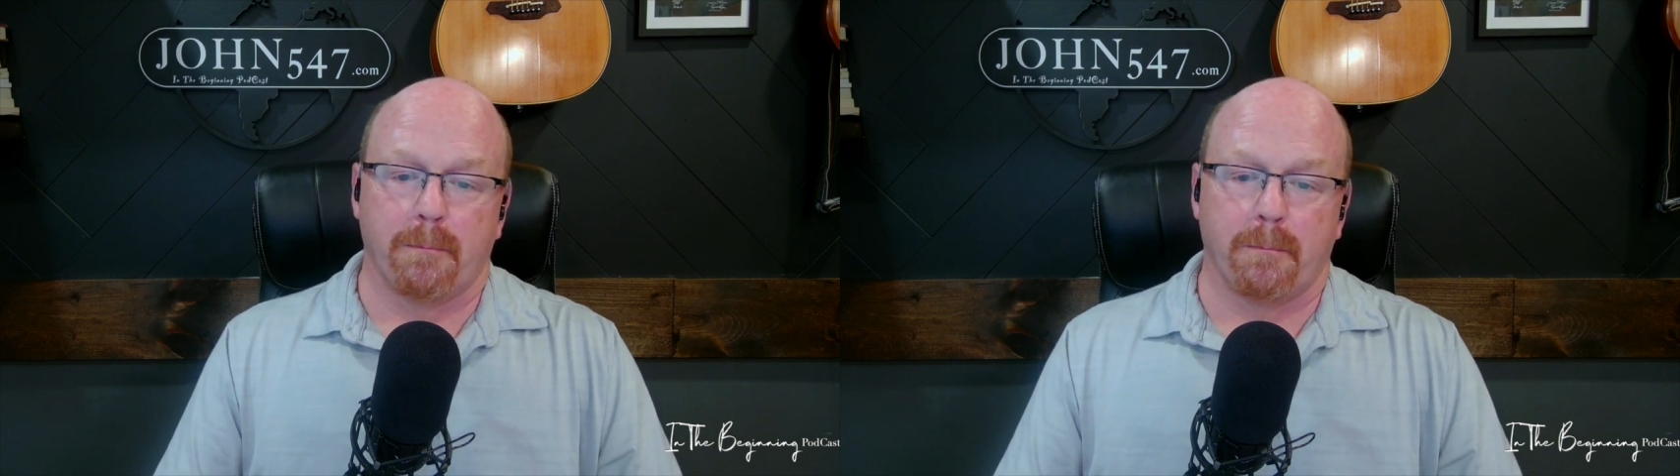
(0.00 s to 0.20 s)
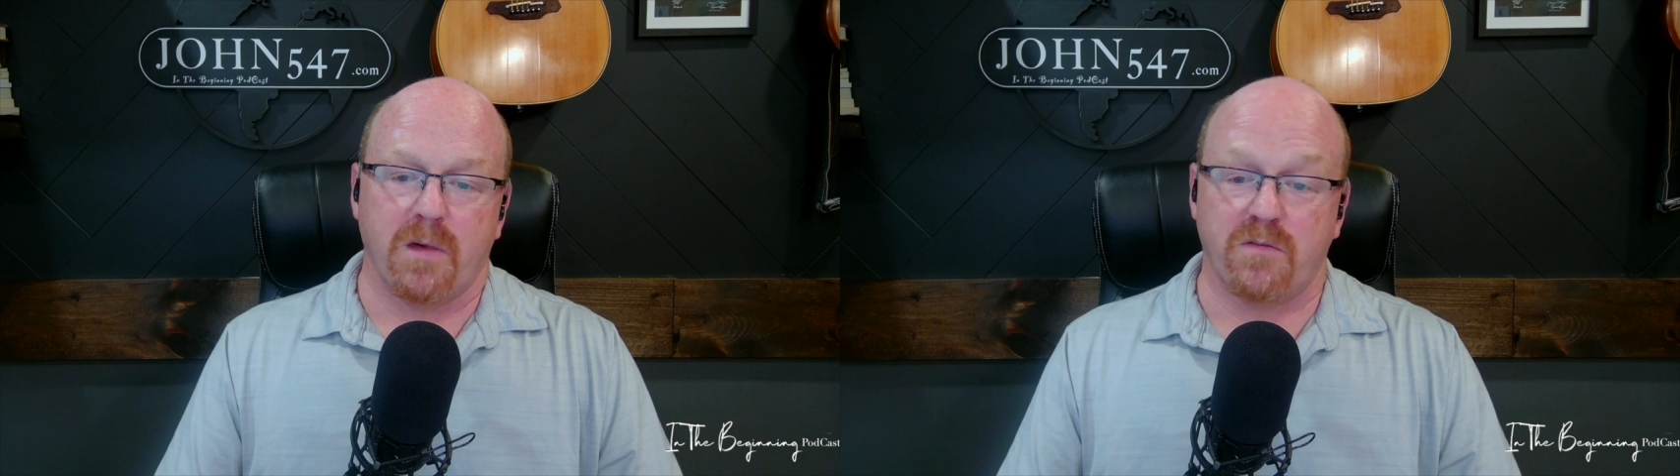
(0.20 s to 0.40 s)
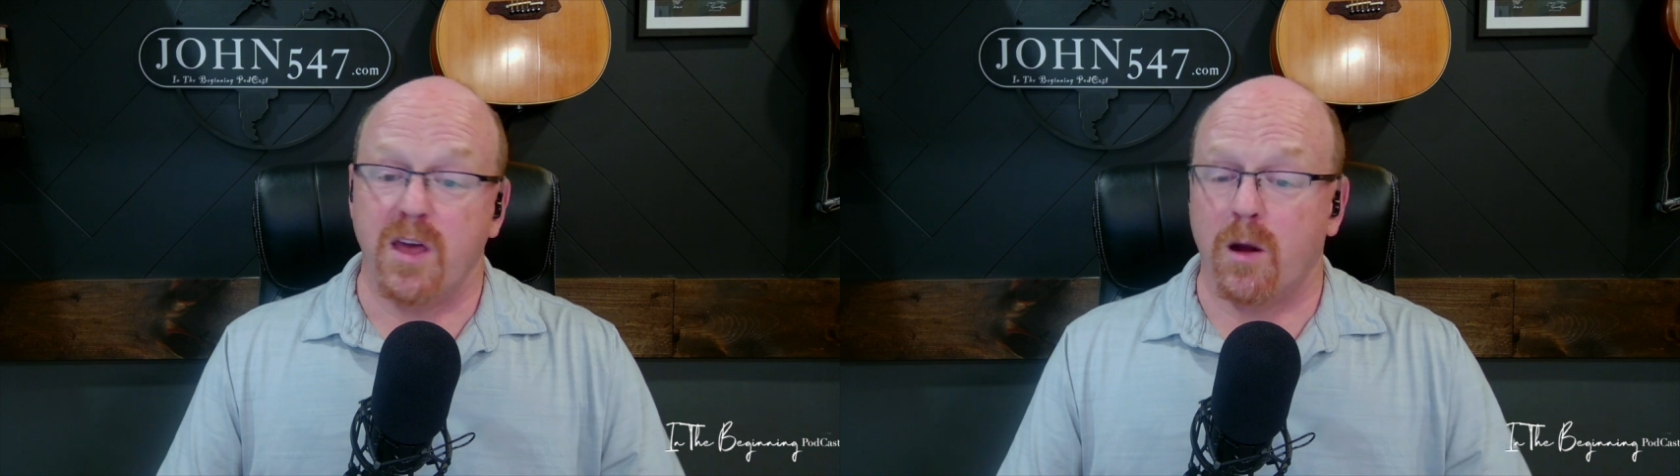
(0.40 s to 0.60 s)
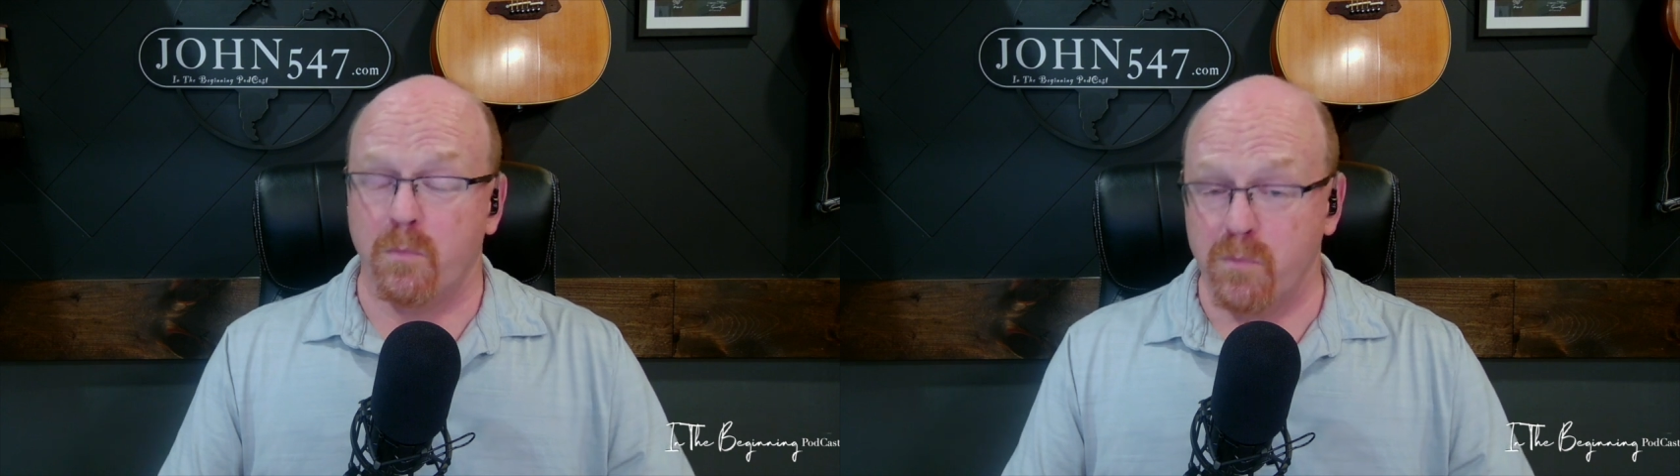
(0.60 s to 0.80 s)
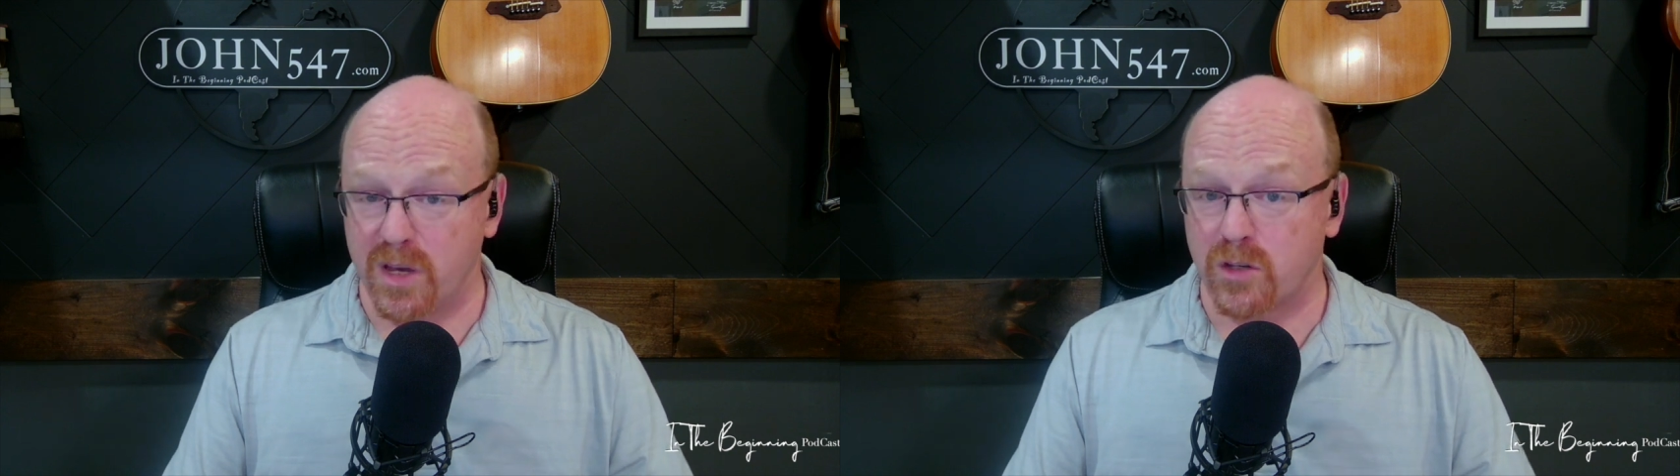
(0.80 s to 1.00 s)
If they are
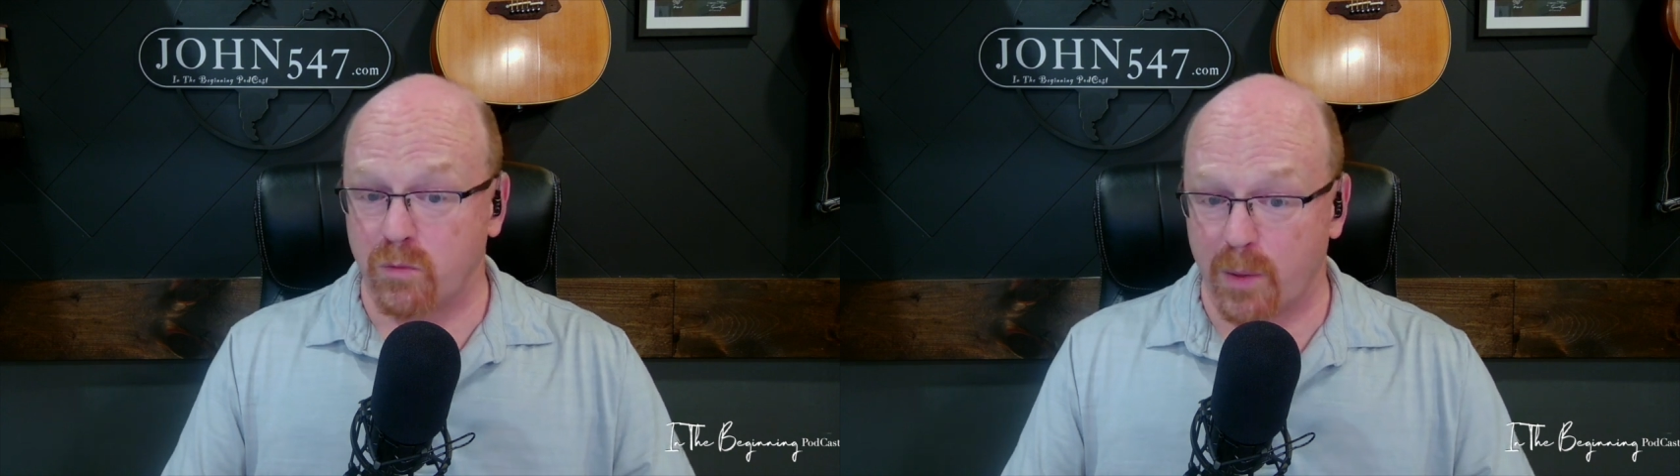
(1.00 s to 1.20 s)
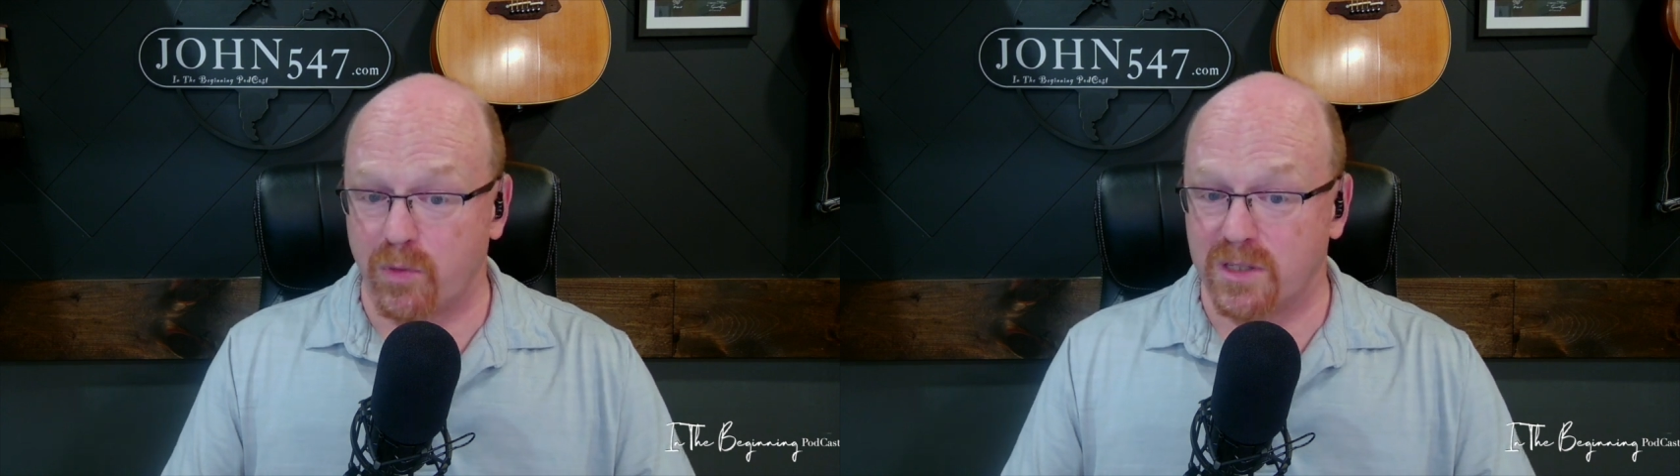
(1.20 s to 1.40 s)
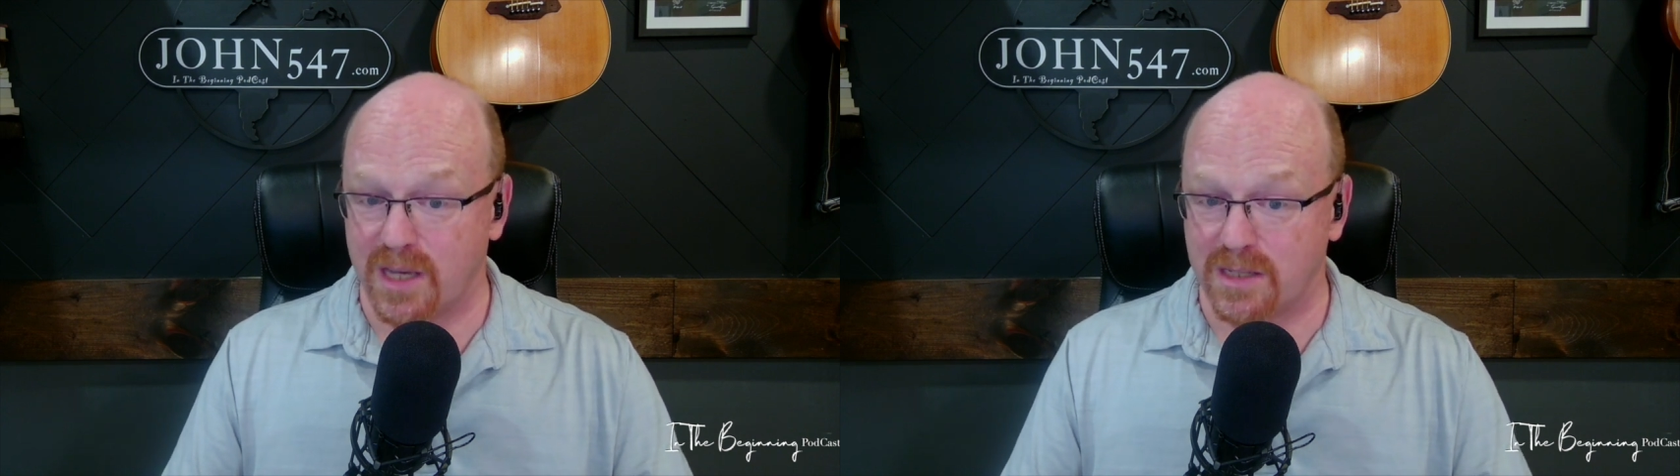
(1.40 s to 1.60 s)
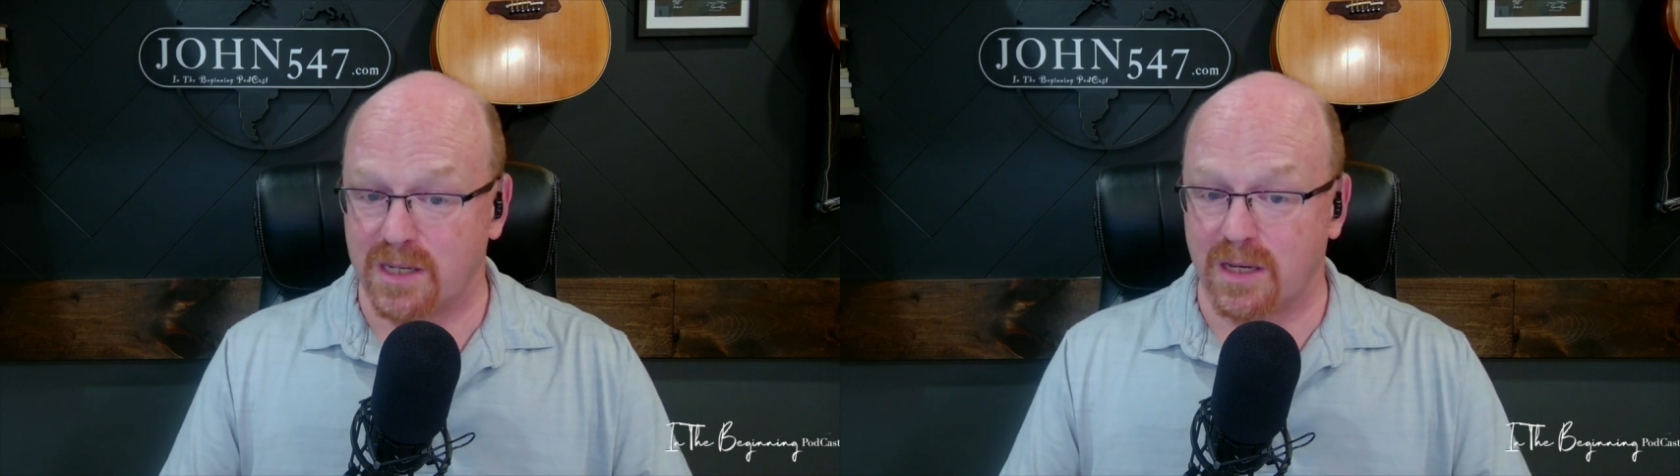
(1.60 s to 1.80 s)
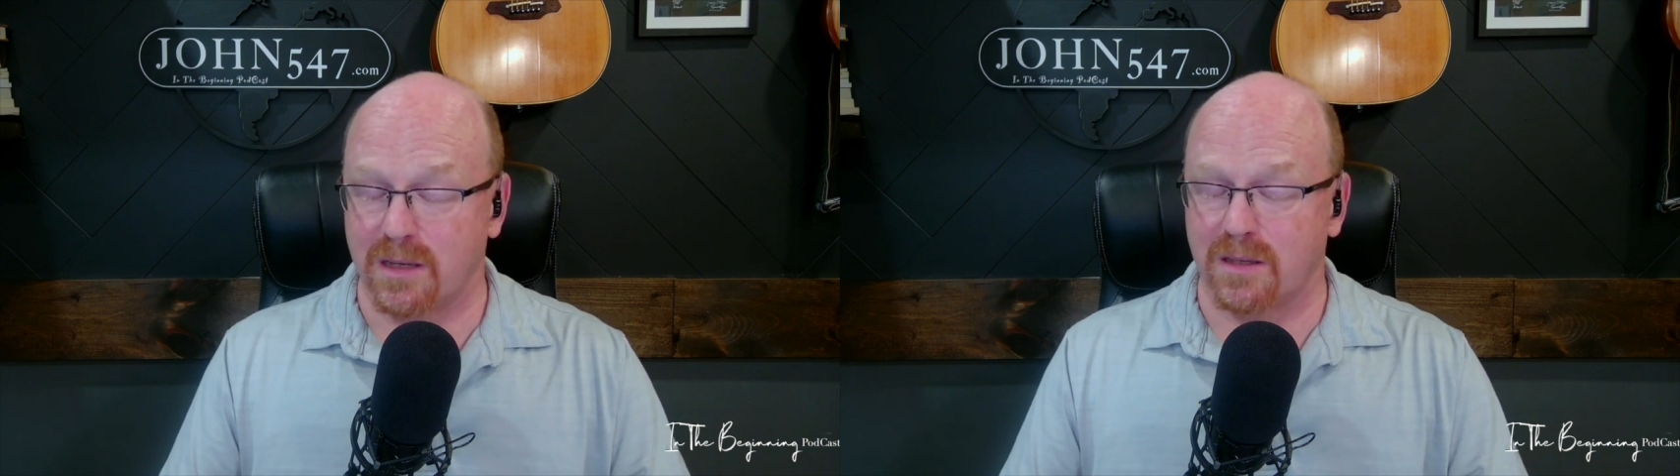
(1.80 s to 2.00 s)
misrepresenting